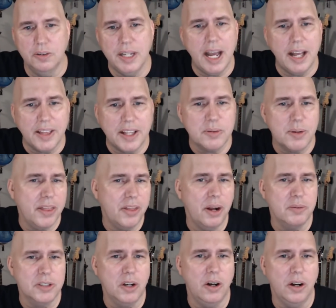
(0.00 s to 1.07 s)
Yeah, that's what I thought it
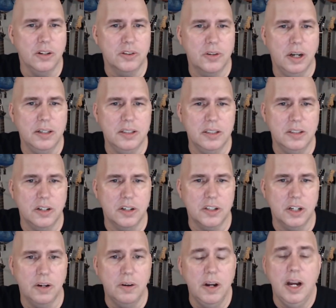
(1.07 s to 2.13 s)
was called, Trogly's Guitar
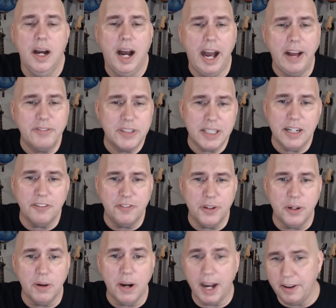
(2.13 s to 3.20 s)
Show. I've seen a
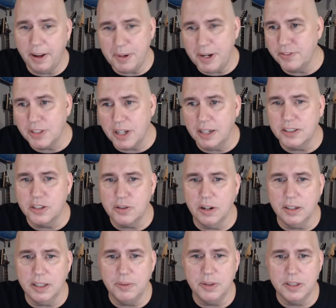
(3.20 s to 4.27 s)
few. I, I mean, I've talked to
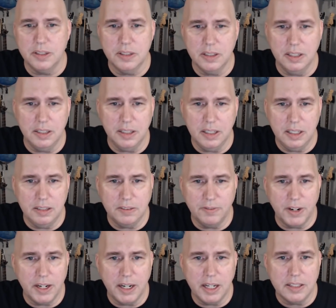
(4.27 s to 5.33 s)
Trogly once, and he's a
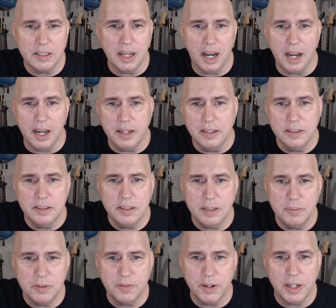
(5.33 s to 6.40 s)
very nice guy.
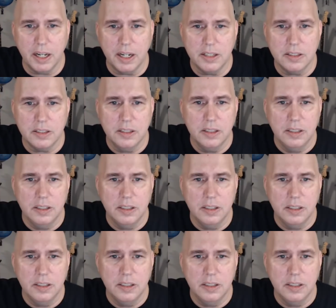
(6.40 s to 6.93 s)
Seems very nice.